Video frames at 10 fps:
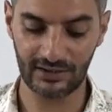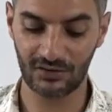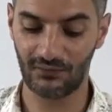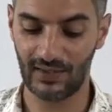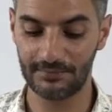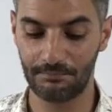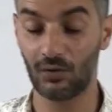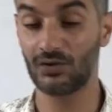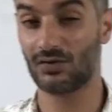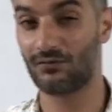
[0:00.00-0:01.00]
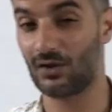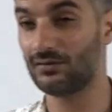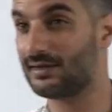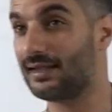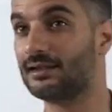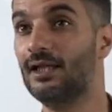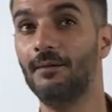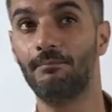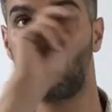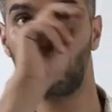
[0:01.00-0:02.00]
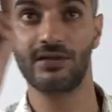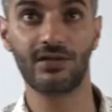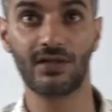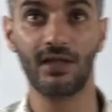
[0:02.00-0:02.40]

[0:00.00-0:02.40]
find points of contact, points